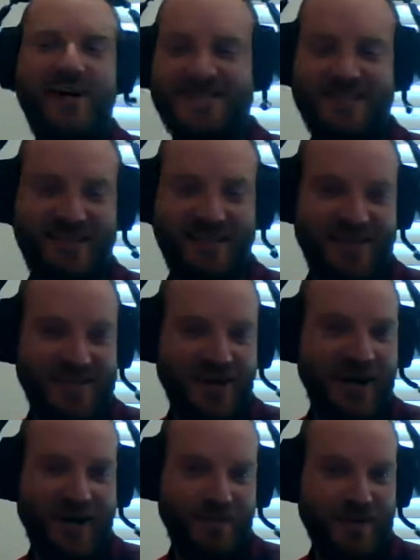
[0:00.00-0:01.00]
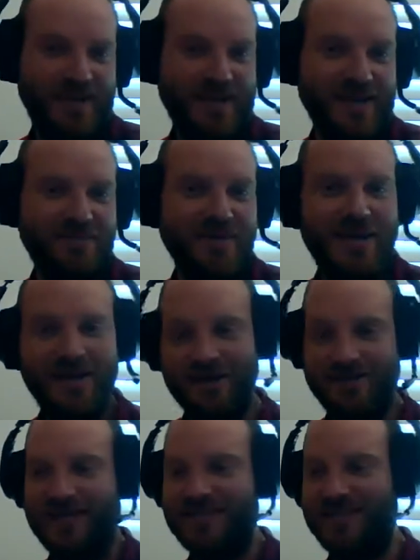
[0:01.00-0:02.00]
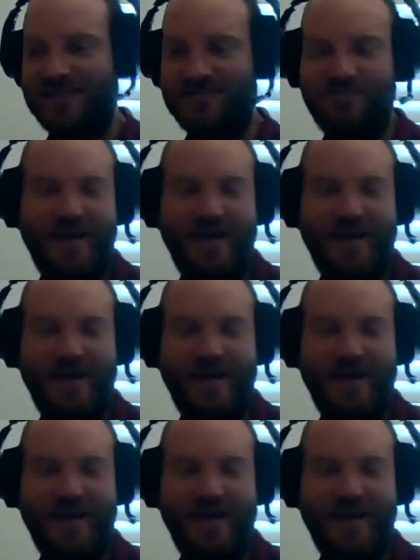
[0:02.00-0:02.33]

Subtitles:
see the entire beam, because that's just